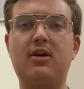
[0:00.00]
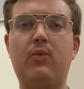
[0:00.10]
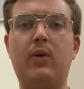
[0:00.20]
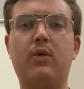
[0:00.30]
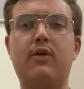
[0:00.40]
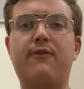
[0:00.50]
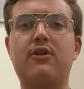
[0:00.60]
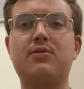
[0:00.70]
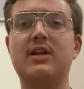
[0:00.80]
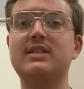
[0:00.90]
We will refer
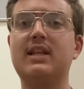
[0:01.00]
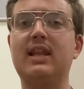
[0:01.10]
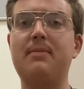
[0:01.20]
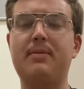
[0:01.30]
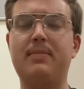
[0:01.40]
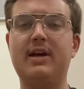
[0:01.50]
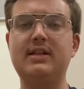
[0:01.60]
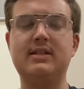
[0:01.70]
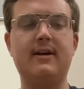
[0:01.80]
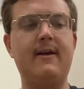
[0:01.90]
to it as the lip plate.